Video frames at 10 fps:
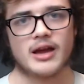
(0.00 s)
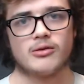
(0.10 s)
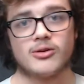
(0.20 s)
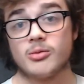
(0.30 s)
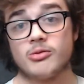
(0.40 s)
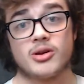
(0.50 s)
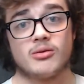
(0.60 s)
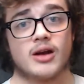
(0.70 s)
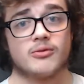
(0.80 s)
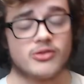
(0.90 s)
YouTube's been
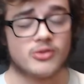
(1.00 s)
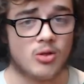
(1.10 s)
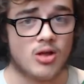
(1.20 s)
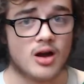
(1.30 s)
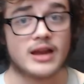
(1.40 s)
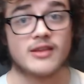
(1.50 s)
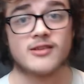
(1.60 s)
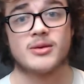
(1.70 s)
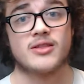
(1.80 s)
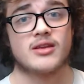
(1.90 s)
around for so long and has
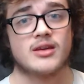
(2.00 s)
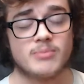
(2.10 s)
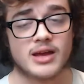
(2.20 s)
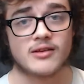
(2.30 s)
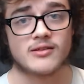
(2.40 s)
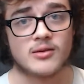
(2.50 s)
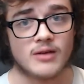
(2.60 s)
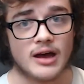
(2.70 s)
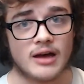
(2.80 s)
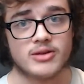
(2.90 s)
been the biggest
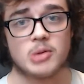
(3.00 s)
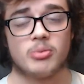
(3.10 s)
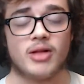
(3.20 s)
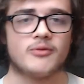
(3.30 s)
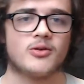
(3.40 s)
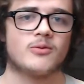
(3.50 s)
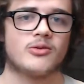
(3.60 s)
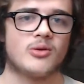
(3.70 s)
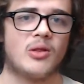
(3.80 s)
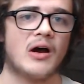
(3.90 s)
video platform for
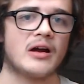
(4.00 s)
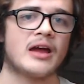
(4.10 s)
so long